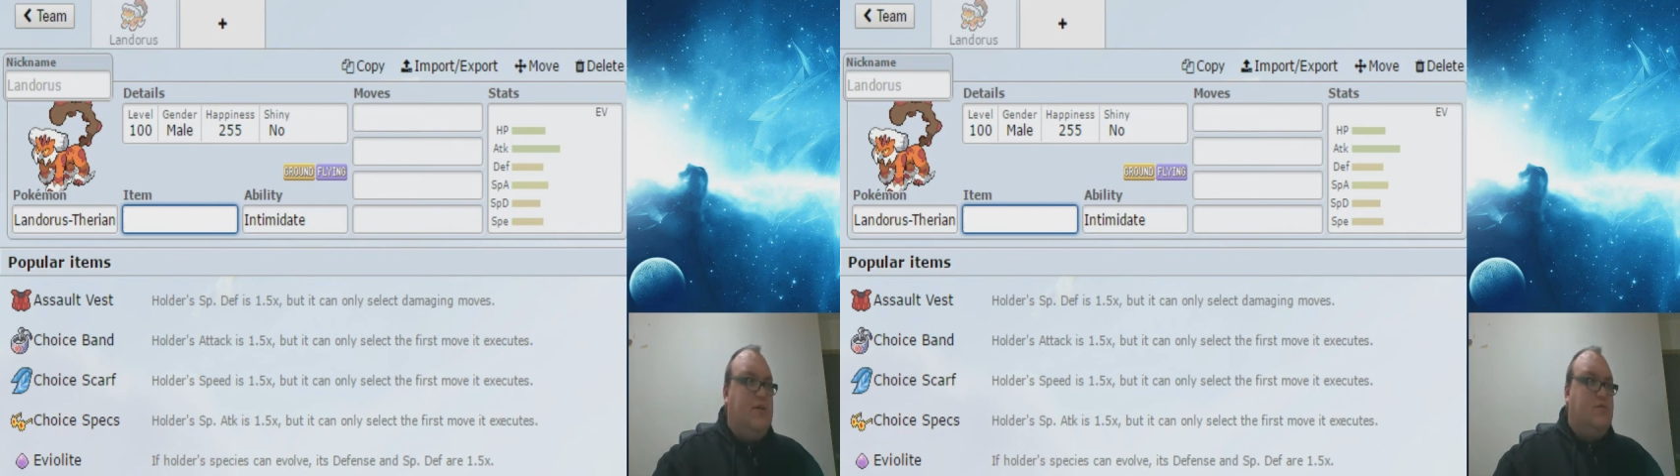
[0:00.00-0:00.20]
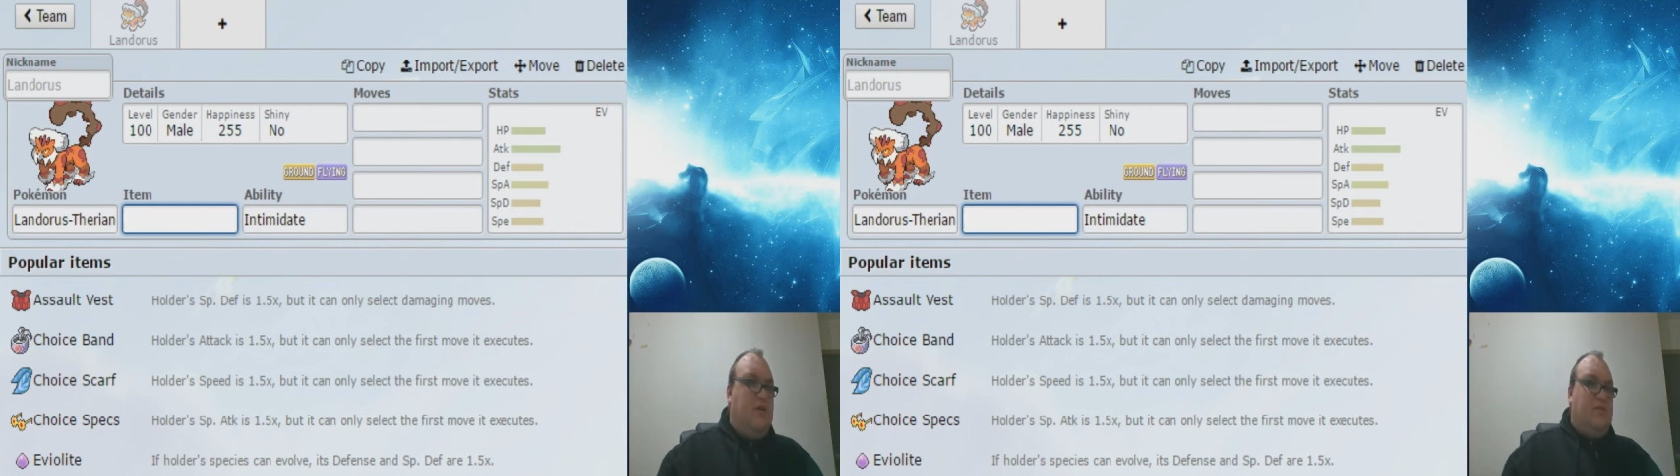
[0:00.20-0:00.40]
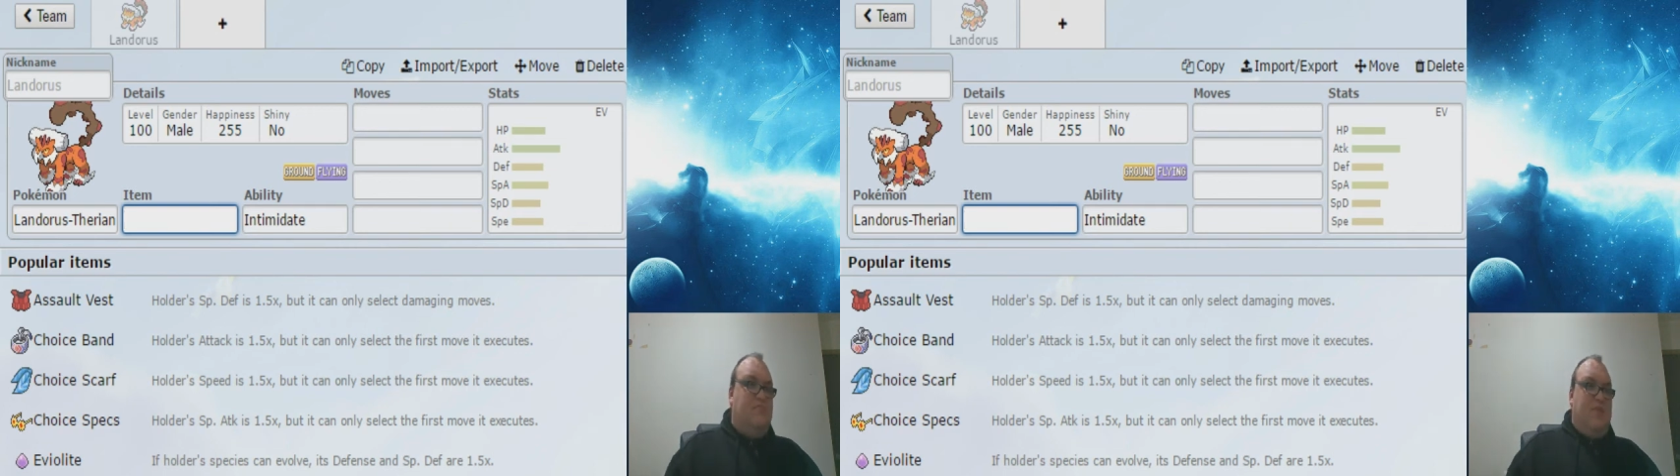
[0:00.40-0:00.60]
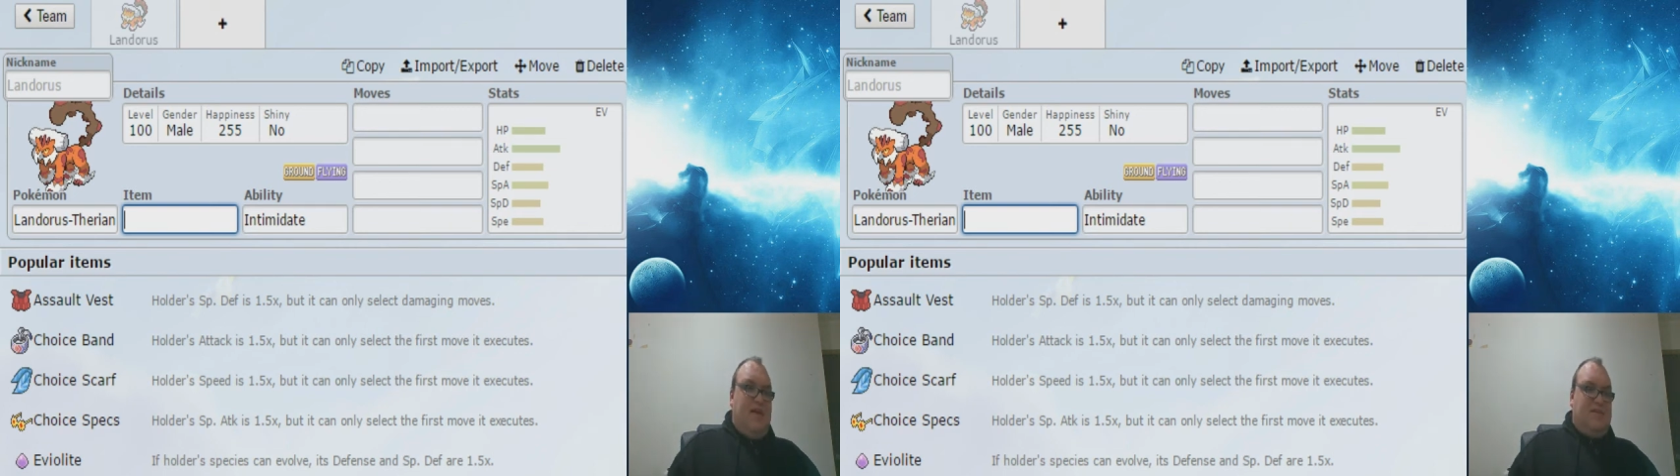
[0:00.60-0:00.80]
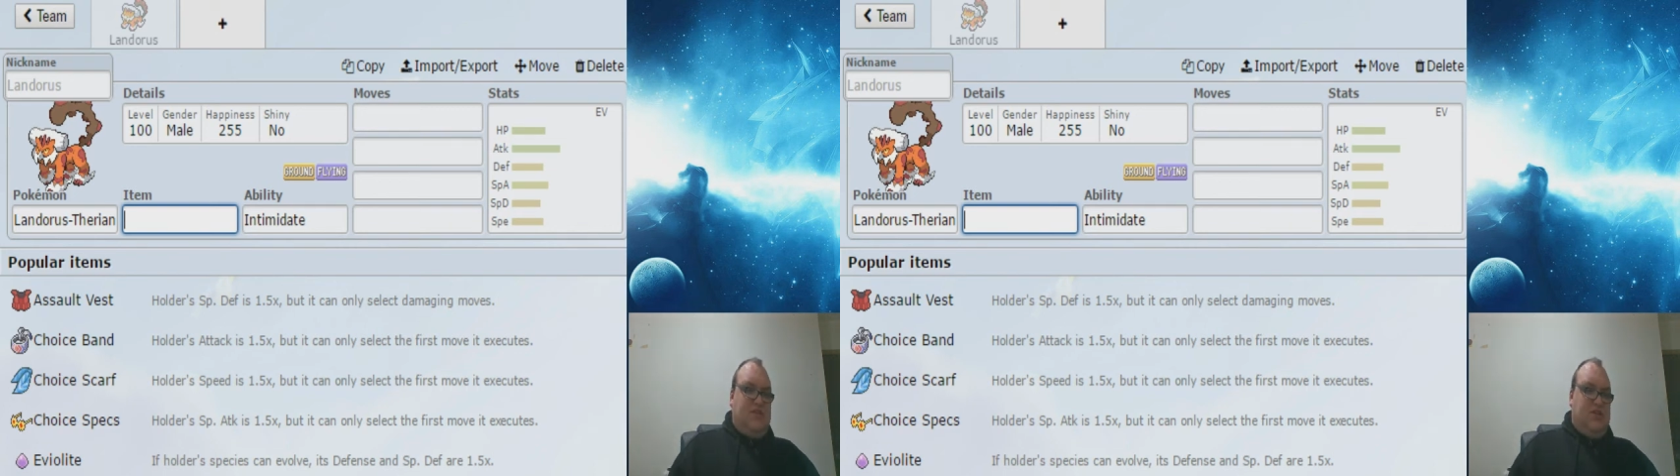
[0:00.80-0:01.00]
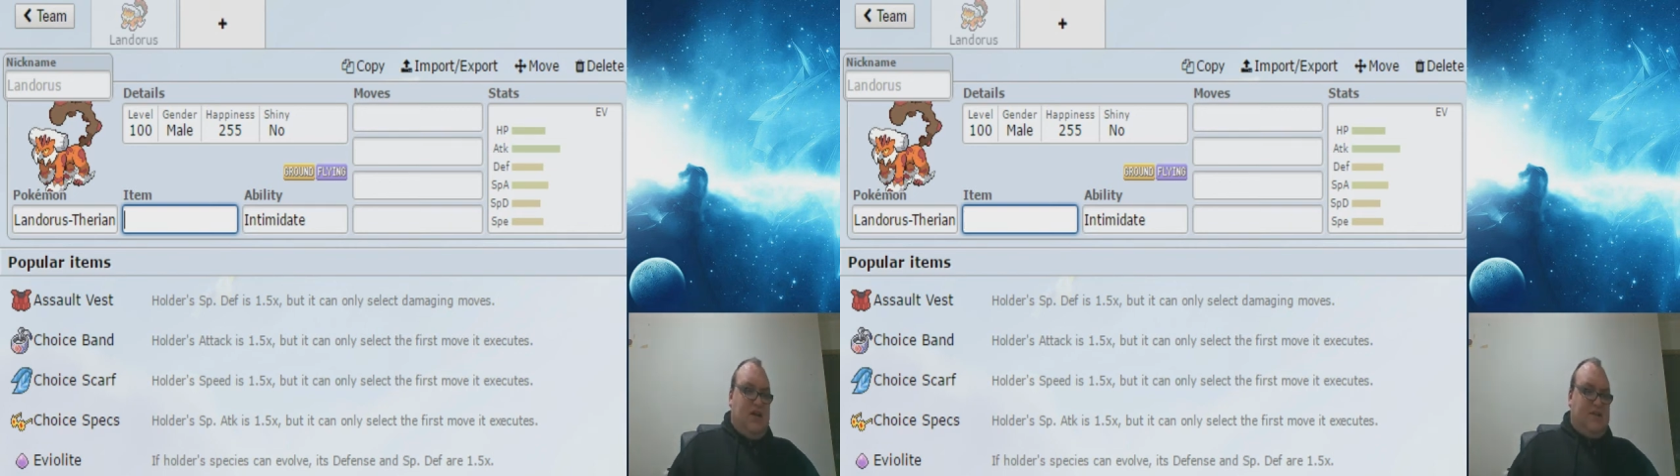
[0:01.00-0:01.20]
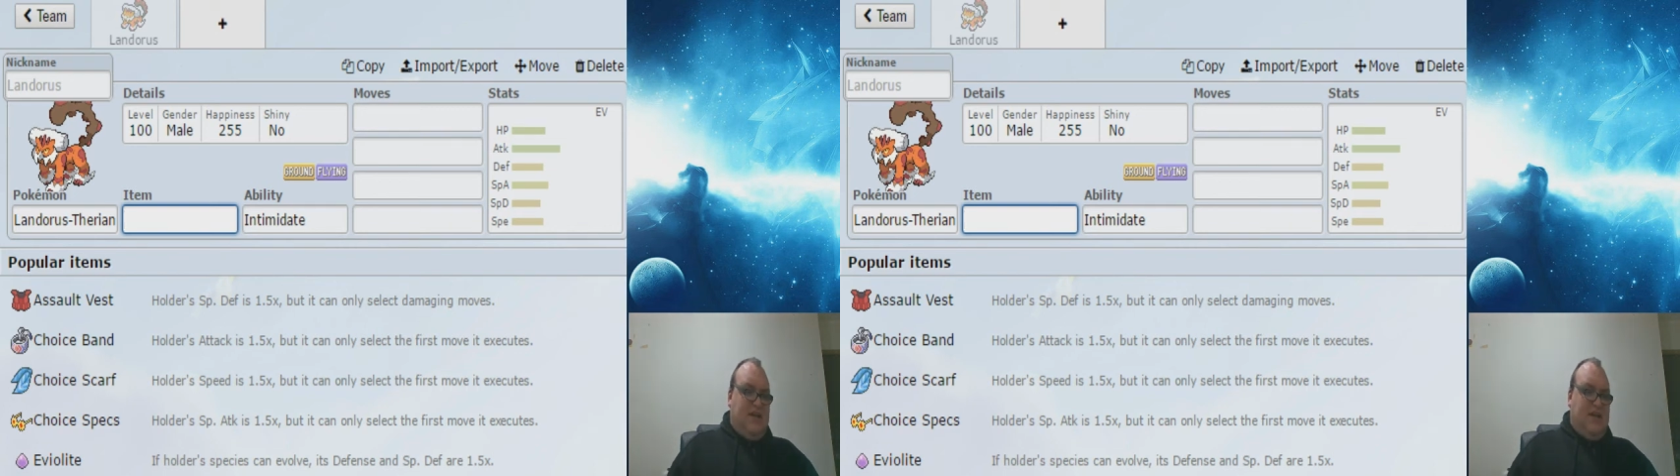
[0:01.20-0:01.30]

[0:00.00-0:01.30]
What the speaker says: is one of the best checks,